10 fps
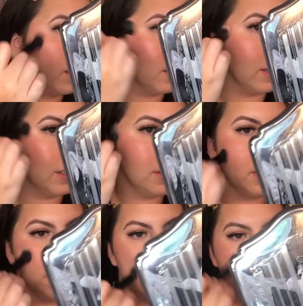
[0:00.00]
This
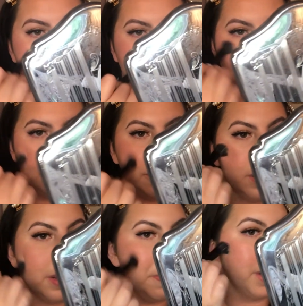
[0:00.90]
is
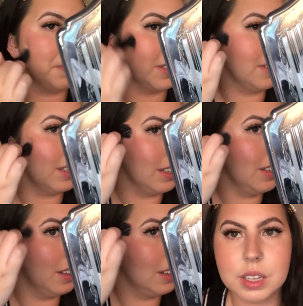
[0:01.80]
definitely
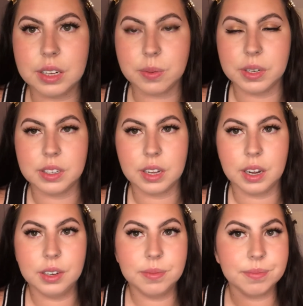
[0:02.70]
pigmented. that's one
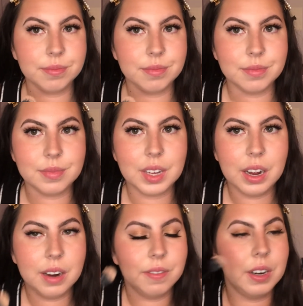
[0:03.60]
side.
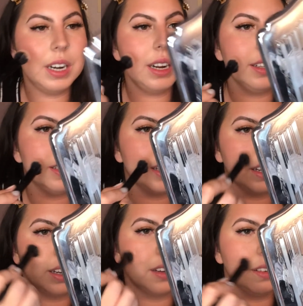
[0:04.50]
Very nice,
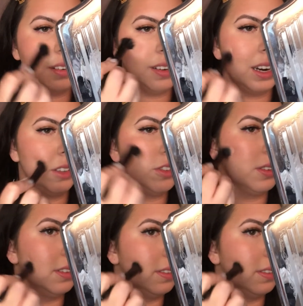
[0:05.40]
like natural